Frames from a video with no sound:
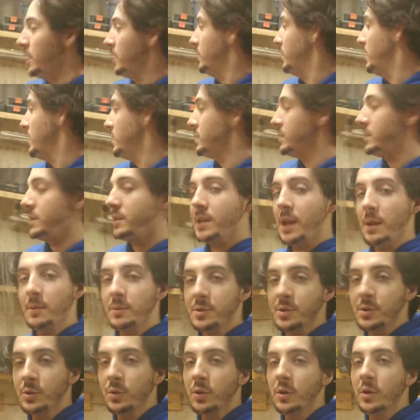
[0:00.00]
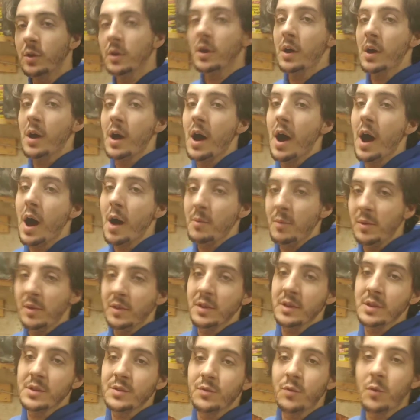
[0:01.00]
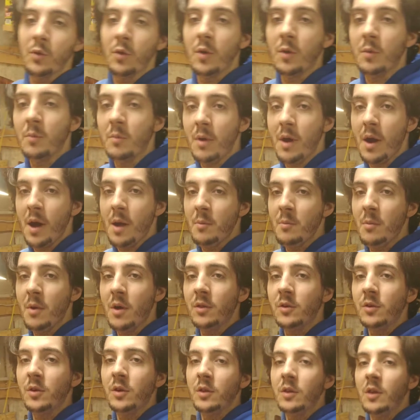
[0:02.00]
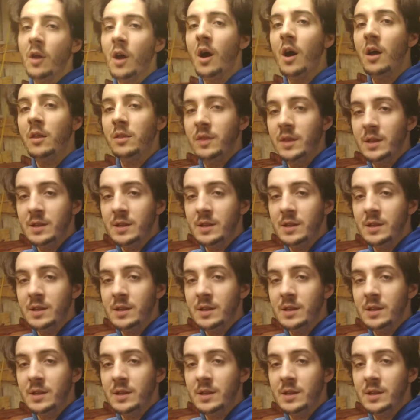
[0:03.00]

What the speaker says: This step stool, I made this for my mother-in-law.